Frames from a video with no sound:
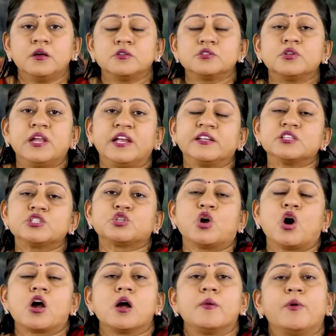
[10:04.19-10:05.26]
So let us
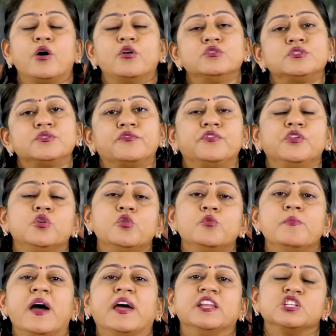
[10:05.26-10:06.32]
talk about few
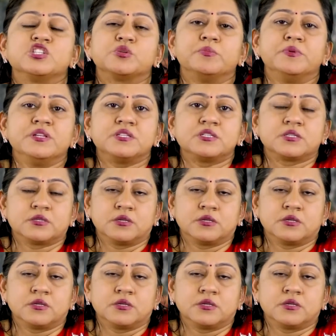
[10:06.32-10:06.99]
management,